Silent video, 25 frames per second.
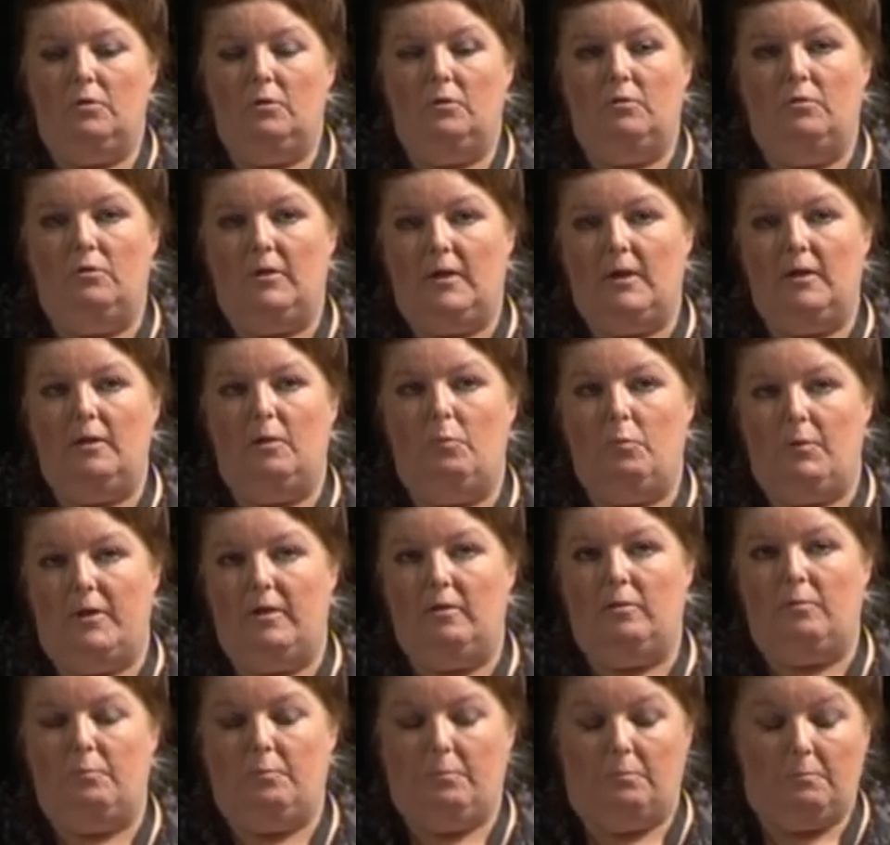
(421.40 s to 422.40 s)
deal
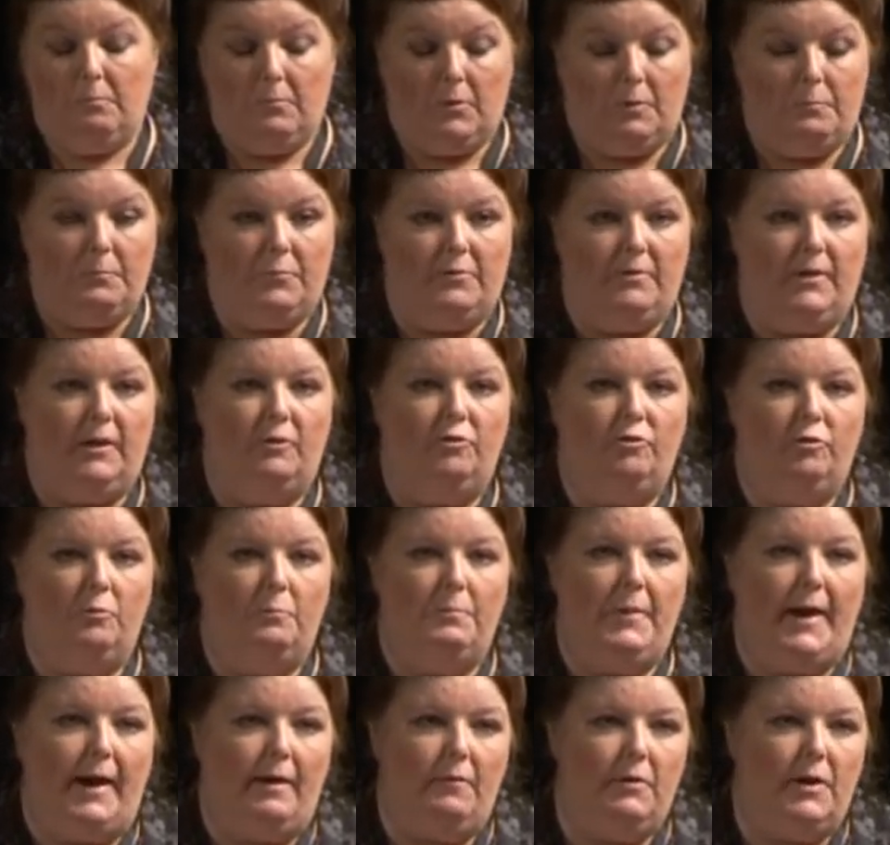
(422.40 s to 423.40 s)
with potential
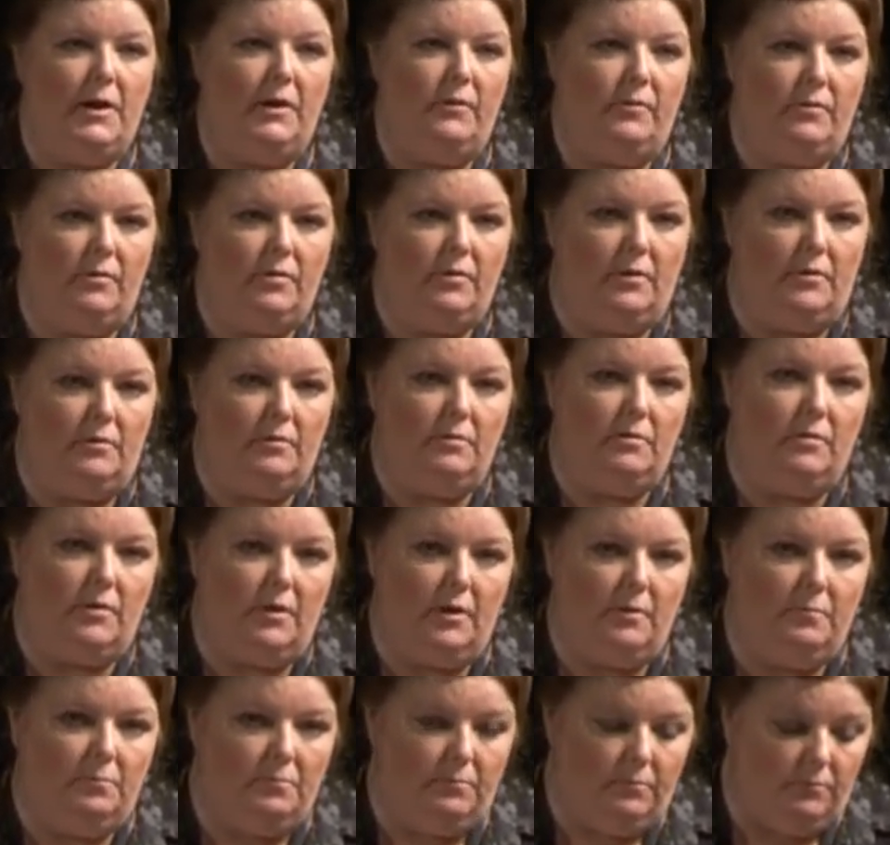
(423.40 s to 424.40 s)
barriers
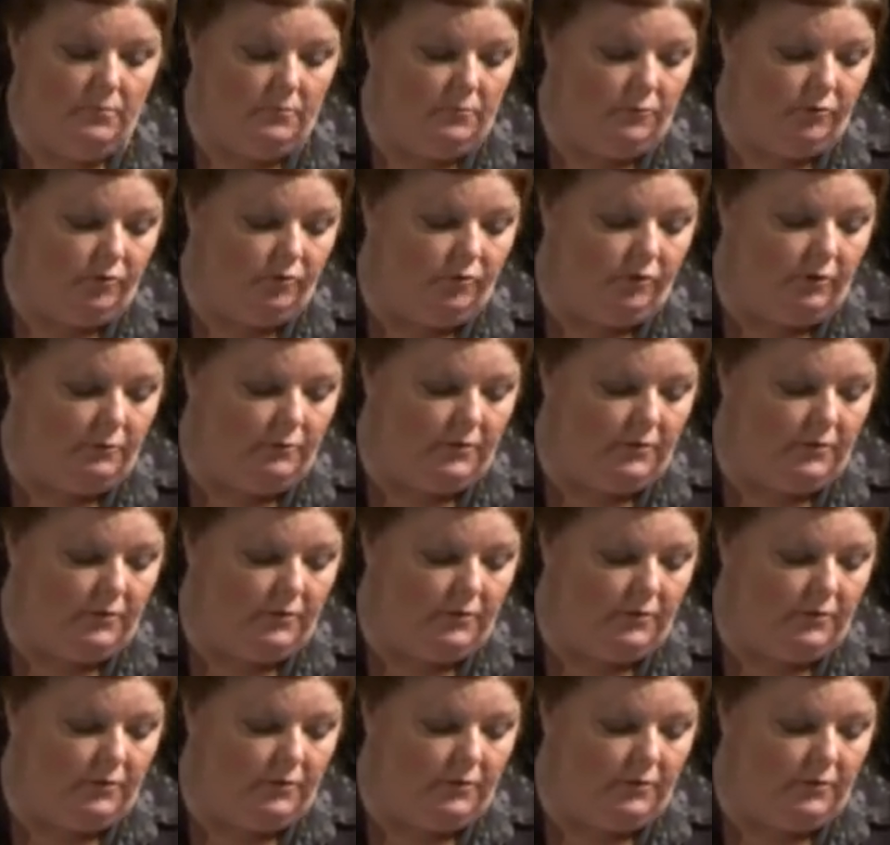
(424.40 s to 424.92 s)
that she